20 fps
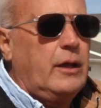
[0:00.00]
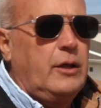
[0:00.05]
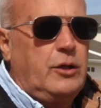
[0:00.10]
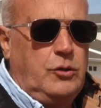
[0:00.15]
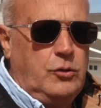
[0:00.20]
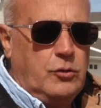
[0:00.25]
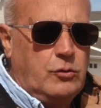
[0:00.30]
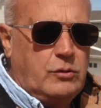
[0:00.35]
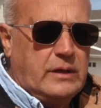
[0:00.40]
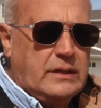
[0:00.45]

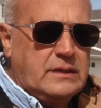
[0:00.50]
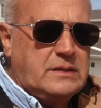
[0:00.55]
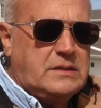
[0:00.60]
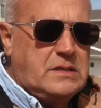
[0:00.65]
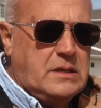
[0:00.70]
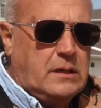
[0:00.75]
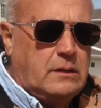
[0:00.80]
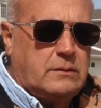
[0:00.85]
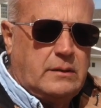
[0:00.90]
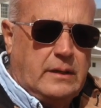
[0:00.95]
you can
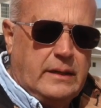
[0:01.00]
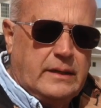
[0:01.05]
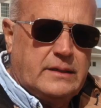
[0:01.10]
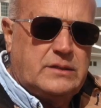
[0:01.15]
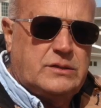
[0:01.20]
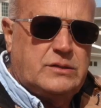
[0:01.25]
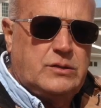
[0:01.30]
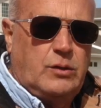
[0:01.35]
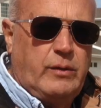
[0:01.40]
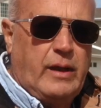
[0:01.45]
tilt this
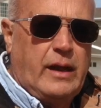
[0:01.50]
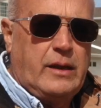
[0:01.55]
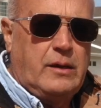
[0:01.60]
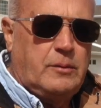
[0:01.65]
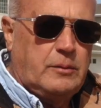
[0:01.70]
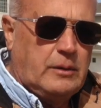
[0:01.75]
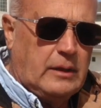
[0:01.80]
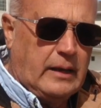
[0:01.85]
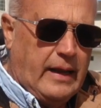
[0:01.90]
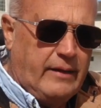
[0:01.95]
so that
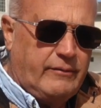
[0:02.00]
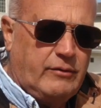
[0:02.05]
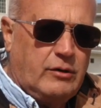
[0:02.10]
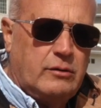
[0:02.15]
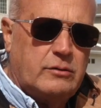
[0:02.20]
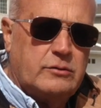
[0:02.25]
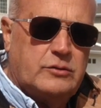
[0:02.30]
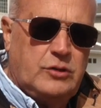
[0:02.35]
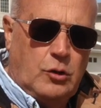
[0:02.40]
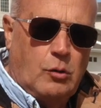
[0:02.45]
you're
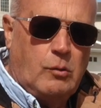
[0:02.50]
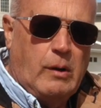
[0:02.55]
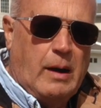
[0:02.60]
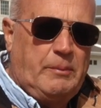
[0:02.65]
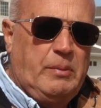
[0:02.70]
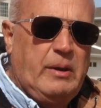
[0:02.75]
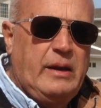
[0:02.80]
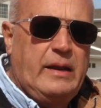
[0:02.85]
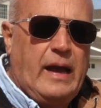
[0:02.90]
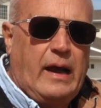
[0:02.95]
level to go
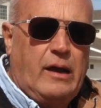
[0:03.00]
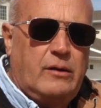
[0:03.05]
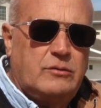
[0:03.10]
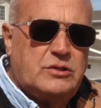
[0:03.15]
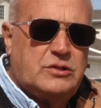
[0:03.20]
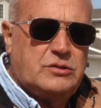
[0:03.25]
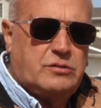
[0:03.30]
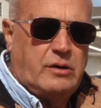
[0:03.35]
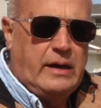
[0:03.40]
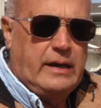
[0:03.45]
up and down
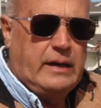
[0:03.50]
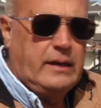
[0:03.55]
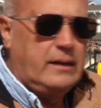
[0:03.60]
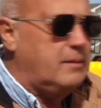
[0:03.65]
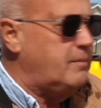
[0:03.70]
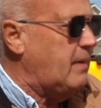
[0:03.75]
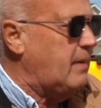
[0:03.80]
straight in the